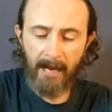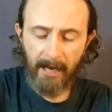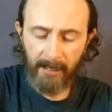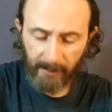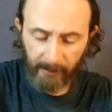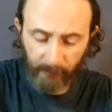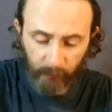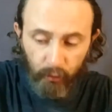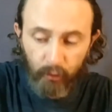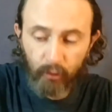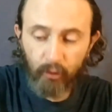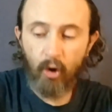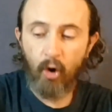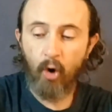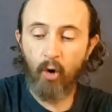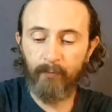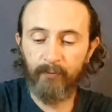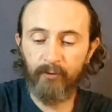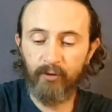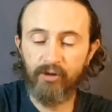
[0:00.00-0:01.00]
And I do
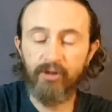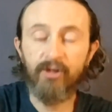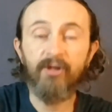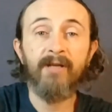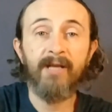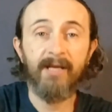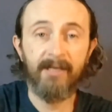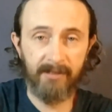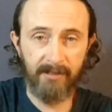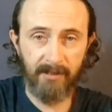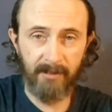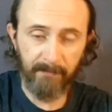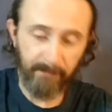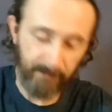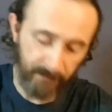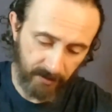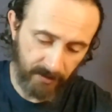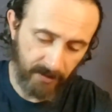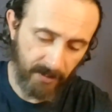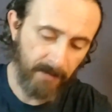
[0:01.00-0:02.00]
hope to see you next time,
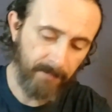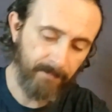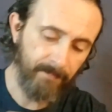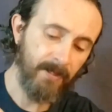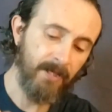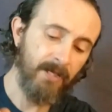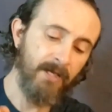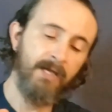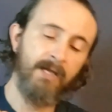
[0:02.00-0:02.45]
okay?